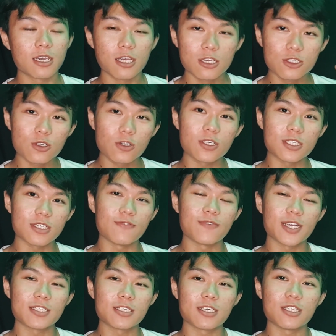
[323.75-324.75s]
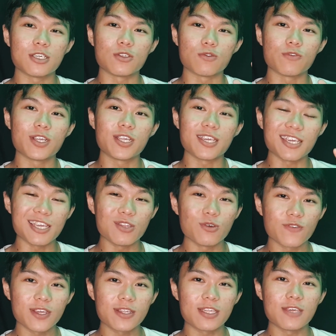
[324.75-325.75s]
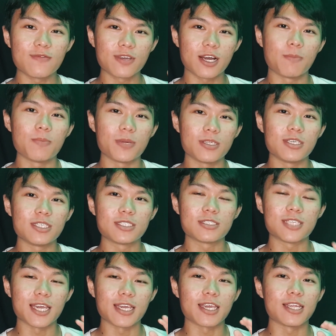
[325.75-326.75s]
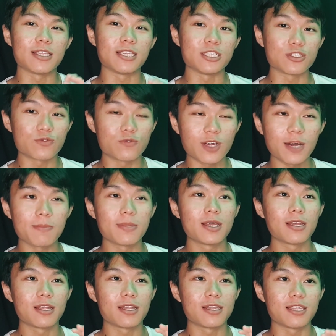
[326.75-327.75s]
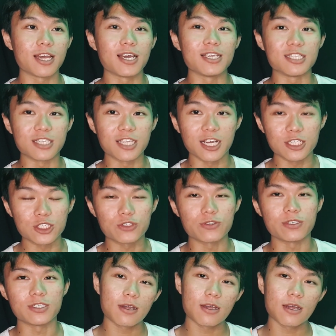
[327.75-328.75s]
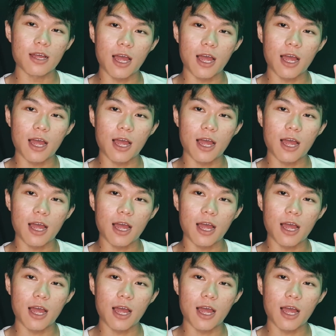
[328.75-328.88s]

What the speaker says: So it's investing into really innovative companies that can disrupt their industries.